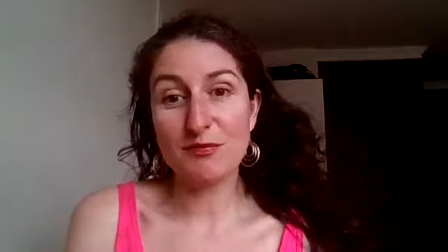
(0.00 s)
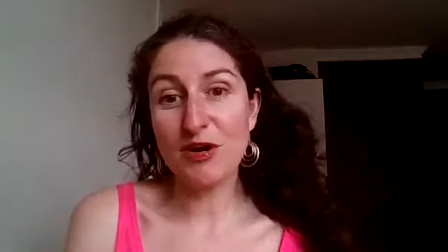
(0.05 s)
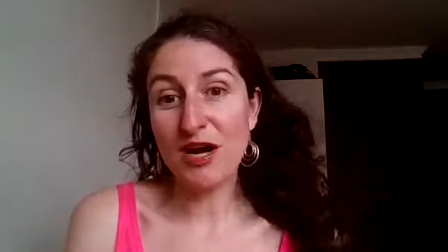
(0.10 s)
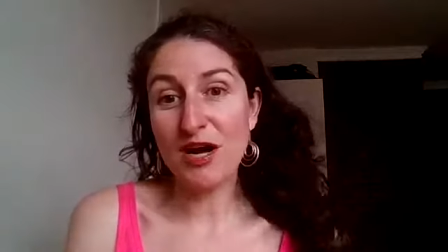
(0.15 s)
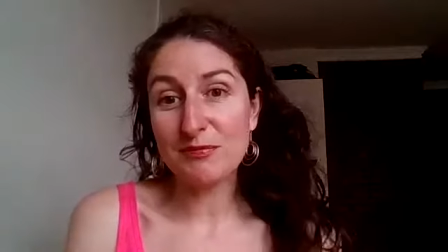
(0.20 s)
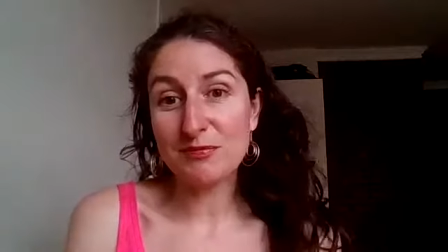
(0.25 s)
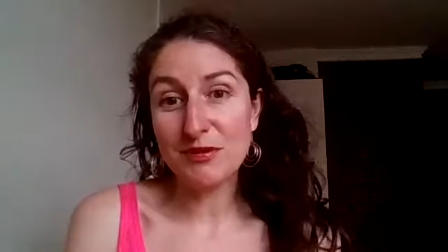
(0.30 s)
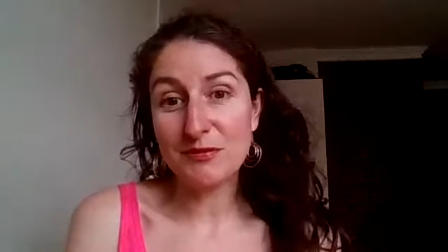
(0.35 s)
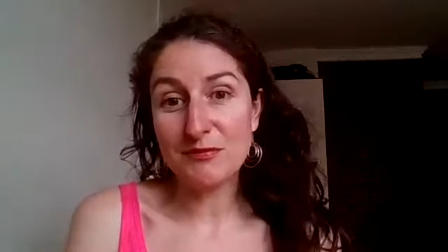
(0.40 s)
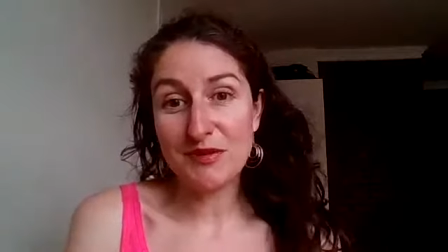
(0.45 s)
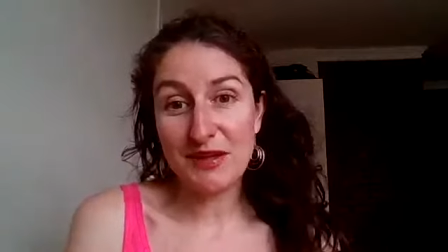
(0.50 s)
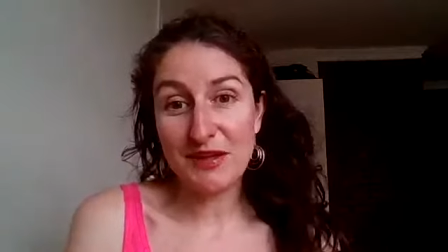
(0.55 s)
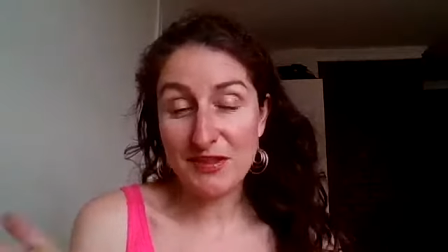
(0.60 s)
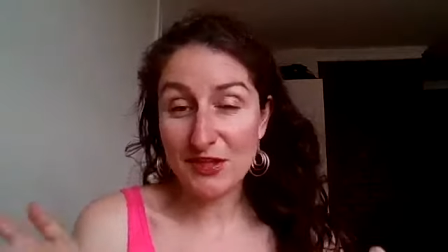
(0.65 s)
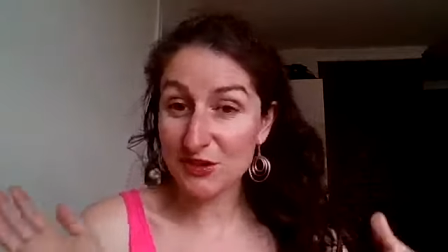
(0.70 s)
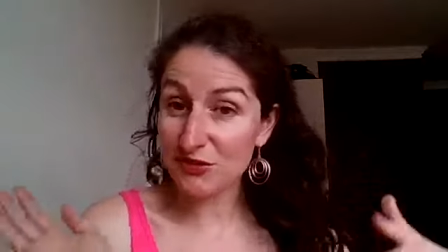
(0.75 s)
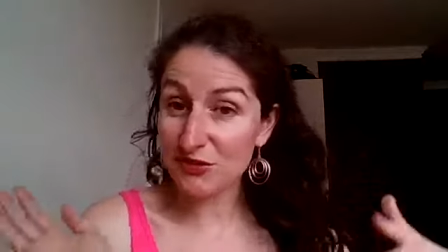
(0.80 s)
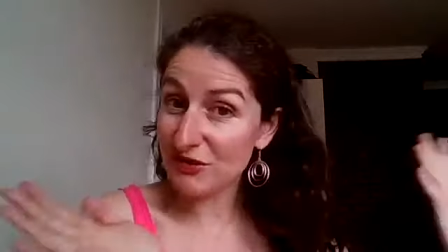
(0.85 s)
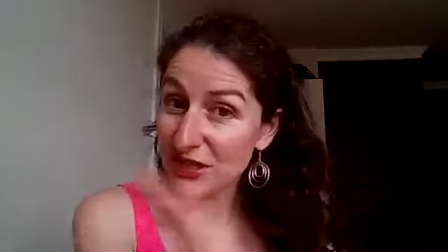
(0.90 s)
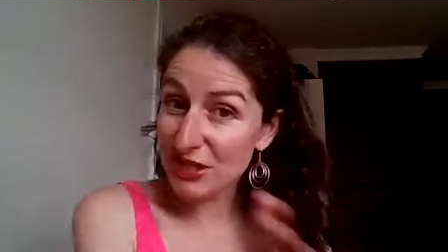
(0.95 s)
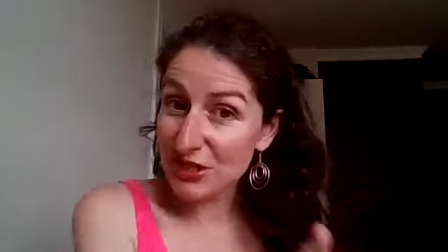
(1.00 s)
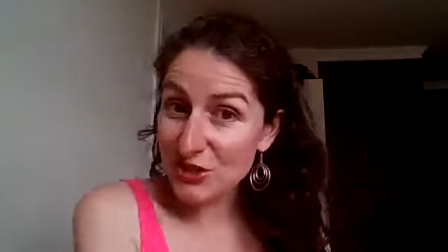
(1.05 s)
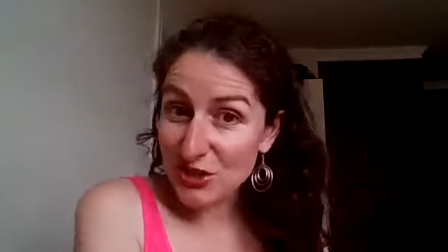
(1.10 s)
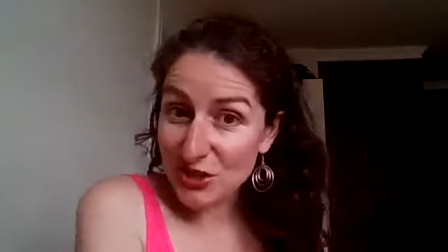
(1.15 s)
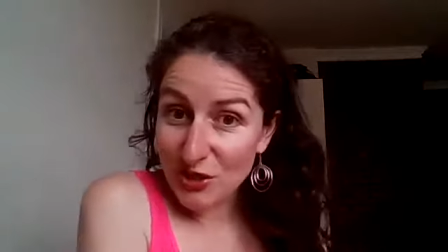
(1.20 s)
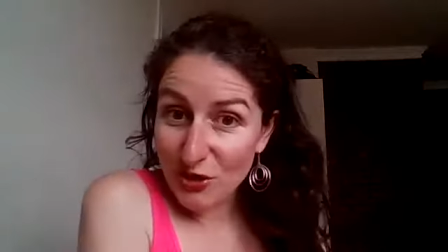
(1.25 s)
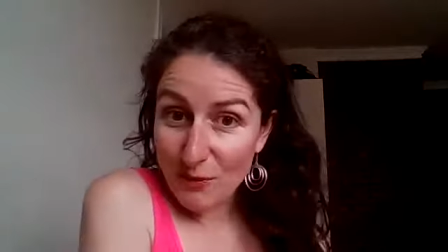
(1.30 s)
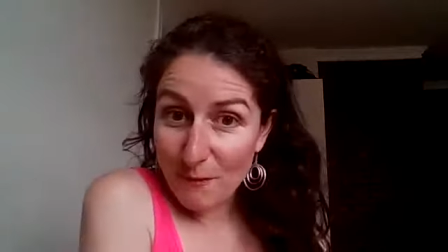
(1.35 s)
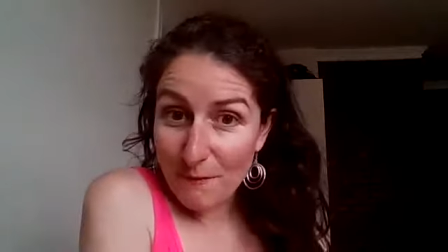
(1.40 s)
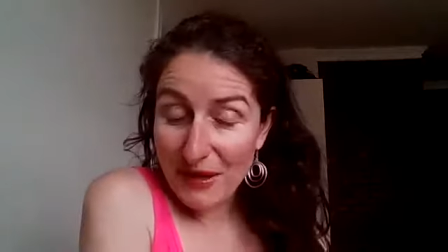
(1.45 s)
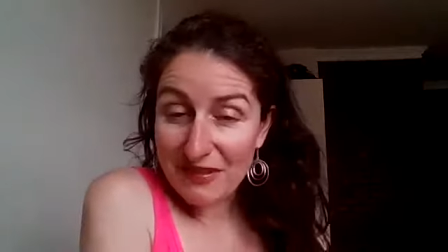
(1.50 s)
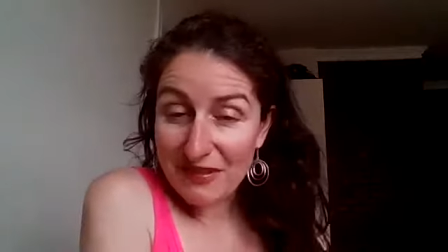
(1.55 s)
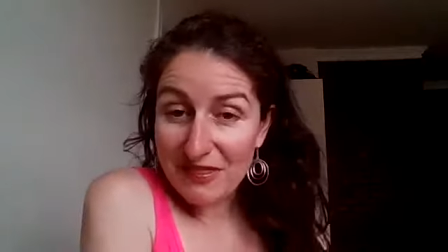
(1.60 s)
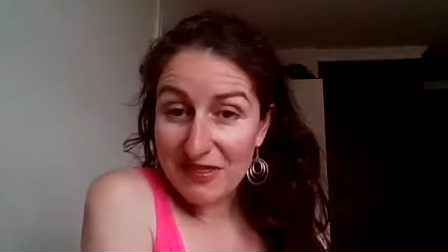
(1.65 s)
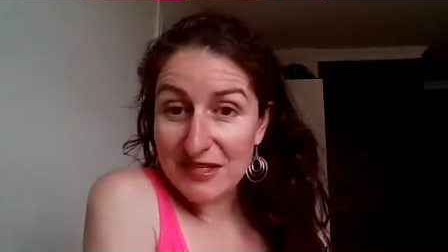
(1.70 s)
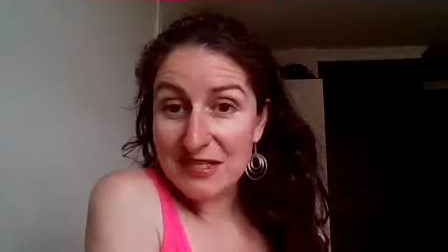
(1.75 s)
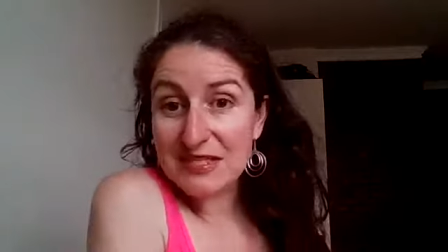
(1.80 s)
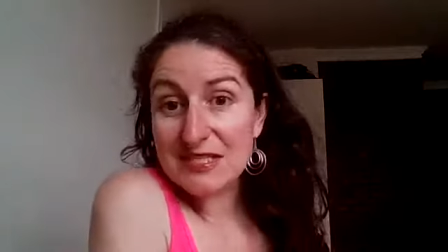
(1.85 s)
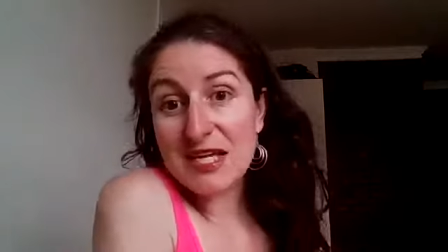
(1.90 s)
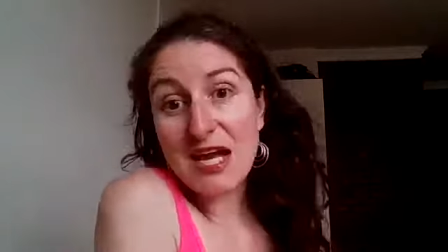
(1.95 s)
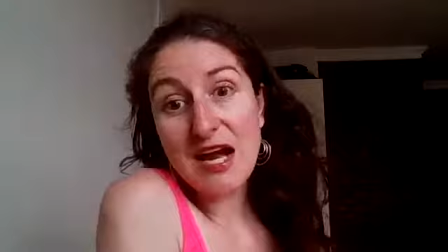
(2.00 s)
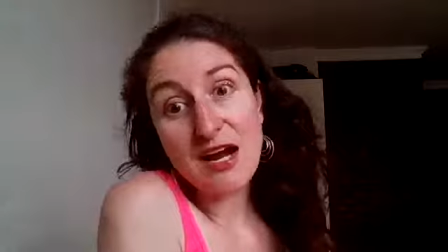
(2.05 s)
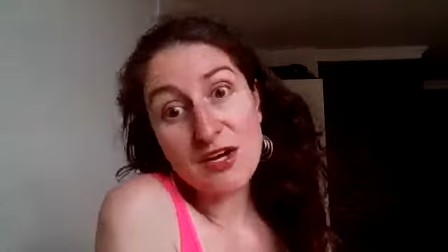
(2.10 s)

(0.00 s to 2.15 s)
problem that the traditional methods